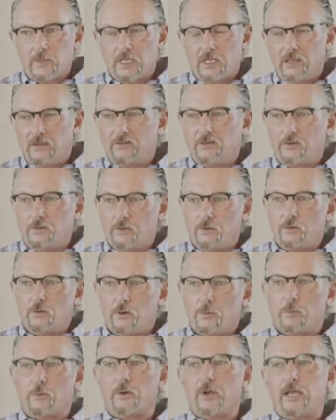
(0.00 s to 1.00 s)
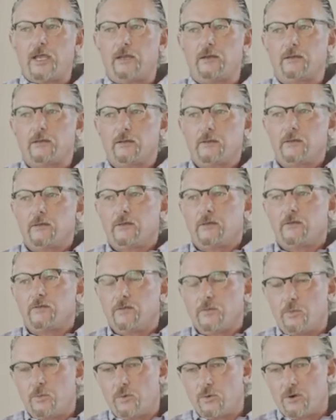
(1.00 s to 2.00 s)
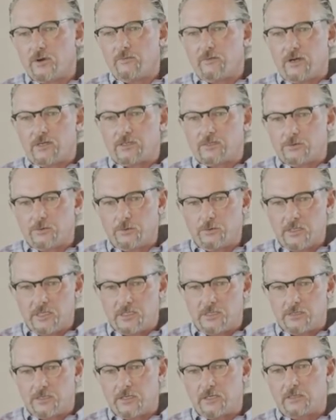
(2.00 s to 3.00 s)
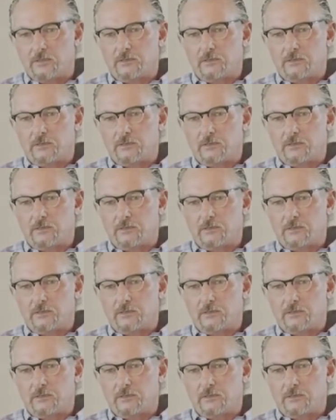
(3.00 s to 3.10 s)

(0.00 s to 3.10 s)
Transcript: is to incorporate support of our school district